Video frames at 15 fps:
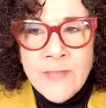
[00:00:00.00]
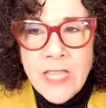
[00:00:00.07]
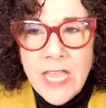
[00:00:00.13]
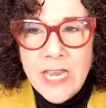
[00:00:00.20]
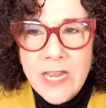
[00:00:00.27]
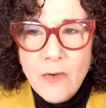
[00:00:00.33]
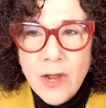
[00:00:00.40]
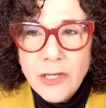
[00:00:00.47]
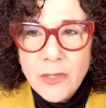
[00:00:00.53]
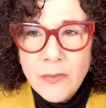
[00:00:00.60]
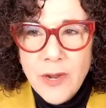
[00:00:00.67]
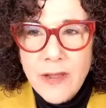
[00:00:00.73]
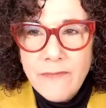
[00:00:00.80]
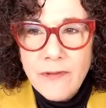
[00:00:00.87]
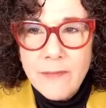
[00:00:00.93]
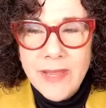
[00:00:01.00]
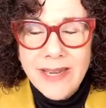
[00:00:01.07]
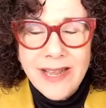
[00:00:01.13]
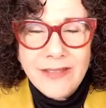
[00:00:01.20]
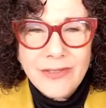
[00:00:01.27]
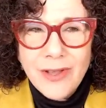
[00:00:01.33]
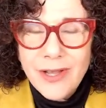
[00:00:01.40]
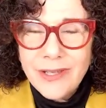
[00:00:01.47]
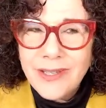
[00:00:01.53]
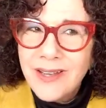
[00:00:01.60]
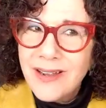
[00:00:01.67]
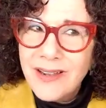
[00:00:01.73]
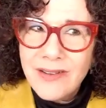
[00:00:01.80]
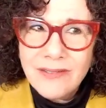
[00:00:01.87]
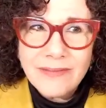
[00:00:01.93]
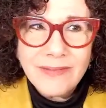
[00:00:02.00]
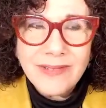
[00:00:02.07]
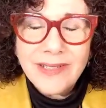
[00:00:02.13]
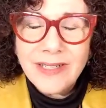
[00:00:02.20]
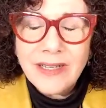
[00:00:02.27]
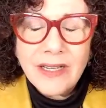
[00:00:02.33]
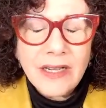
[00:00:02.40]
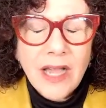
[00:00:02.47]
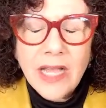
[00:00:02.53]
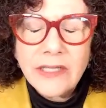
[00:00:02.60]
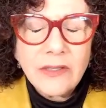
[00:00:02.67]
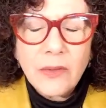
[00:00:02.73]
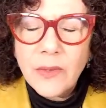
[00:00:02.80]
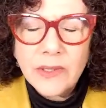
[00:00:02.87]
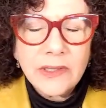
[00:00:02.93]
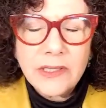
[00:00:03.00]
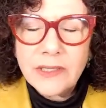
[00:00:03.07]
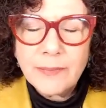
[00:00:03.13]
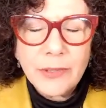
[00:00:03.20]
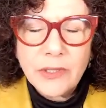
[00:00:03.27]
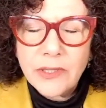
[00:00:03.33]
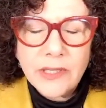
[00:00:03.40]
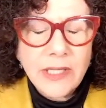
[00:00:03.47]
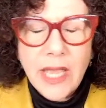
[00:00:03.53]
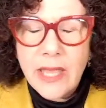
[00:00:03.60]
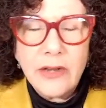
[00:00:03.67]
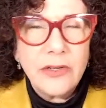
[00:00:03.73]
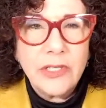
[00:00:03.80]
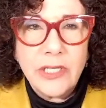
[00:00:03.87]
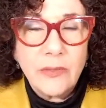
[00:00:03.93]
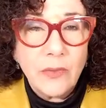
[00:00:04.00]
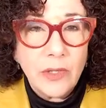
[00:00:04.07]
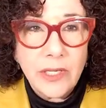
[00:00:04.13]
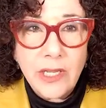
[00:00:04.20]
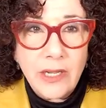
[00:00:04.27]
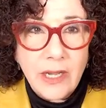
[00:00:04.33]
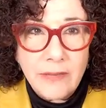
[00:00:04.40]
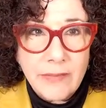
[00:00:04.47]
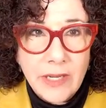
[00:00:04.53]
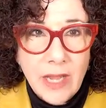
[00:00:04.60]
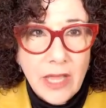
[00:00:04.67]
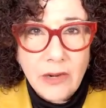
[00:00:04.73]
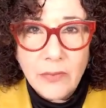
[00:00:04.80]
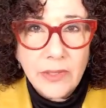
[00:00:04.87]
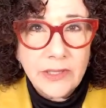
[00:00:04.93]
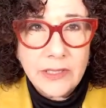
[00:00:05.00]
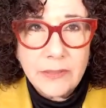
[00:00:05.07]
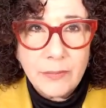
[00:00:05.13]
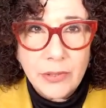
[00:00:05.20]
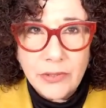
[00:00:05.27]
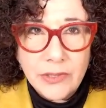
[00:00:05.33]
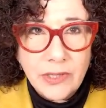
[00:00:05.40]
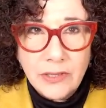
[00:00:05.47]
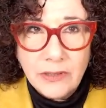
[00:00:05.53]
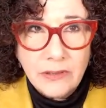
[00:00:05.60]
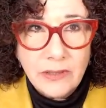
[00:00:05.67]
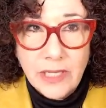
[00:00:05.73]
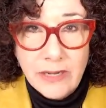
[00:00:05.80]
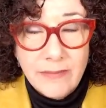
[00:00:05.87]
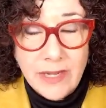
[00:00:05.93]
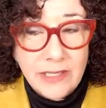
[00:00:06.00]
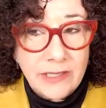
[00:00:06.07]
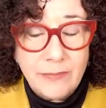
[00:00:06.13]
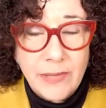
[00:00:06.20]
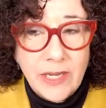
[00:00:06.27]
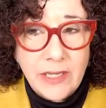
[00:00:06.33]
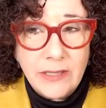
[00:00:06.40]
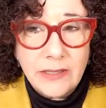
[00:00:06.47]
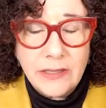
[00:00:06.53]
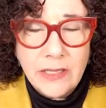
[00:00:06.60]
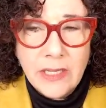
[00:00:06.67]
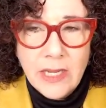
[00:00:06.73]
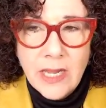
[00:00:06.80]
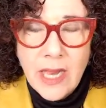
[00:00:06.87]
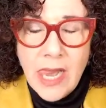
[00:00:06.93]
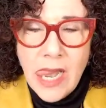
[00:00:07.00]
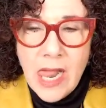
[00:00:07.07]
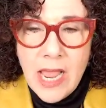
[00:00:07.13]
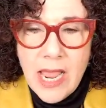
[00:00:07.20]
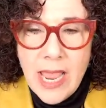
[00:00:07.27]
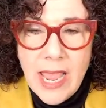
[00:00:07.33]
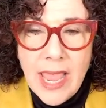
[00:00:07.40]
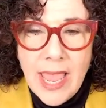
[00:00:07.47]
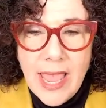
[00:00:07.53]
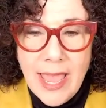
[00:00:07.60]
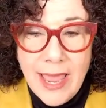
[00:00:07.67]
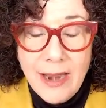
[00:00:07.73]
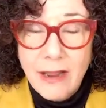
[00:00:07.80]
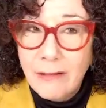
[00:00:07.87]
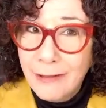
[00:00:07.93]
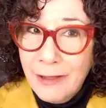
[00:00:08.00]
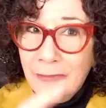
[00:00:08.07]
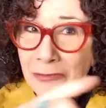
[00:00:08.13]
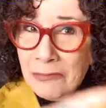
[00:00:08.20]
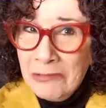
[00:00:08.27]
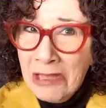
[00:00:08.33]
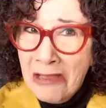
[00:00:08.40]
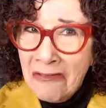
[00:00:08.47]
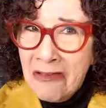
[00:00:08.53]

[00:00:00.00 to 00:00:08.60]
And he walked away from me and I thought, you know, I don't want this person's energy working on me. I don't want this person in my space. And come from love.